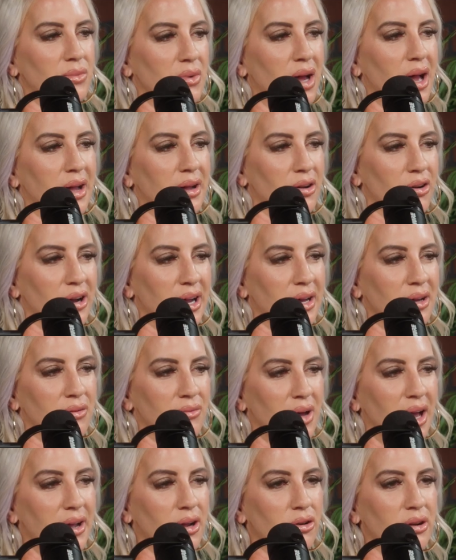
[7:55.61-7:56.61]
I agree. Yeah.
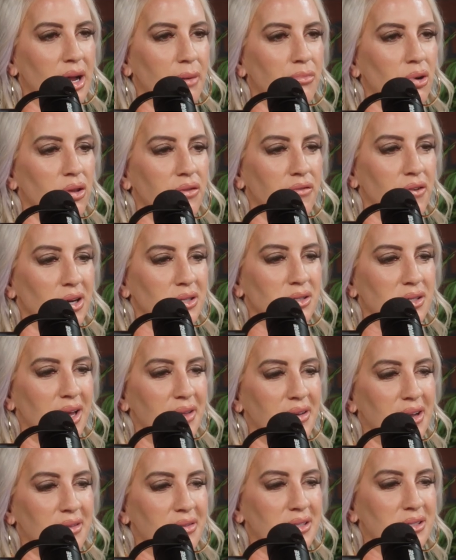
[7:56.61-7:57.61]
I agree on both fronts. I
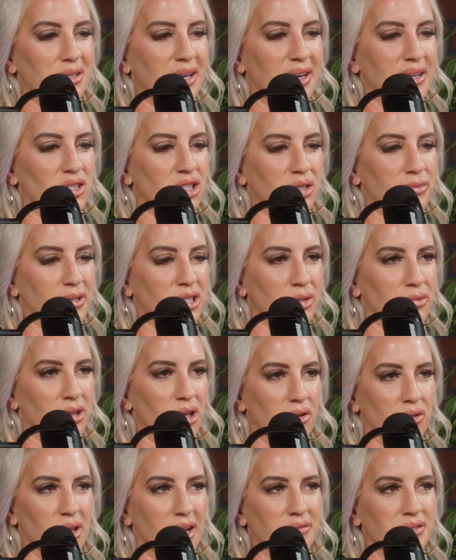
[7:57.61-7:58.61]
think at this age, especially with
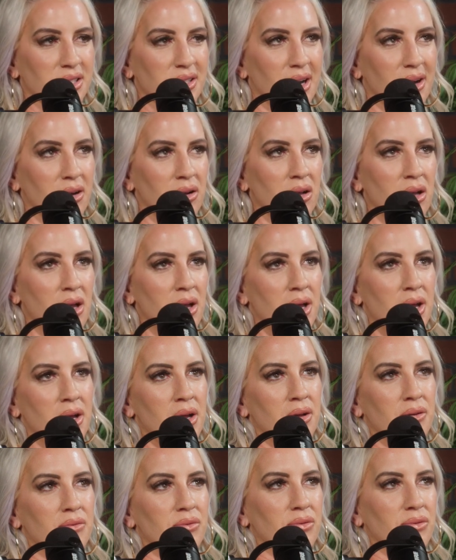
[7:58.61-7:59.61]
our lifestyle,
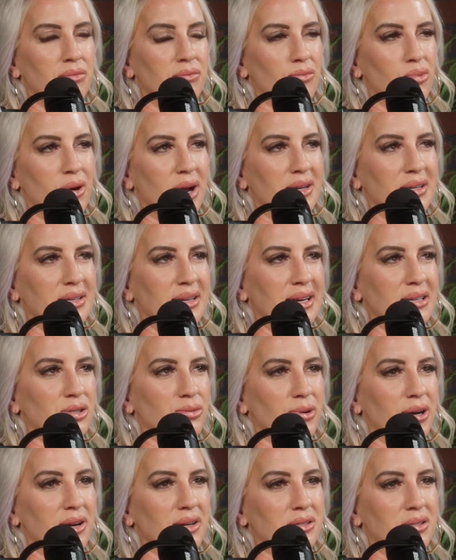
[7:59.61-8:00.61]
we're at an age
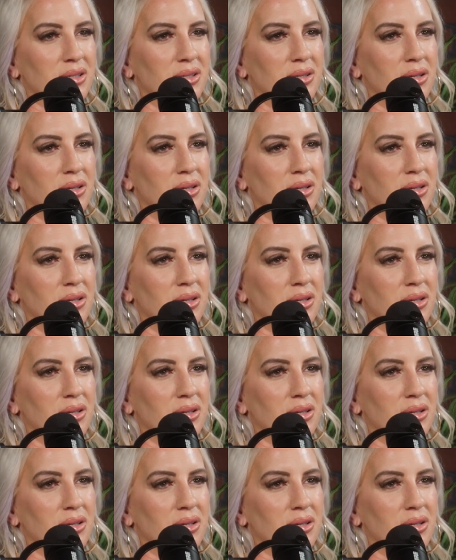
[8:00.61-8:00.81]
where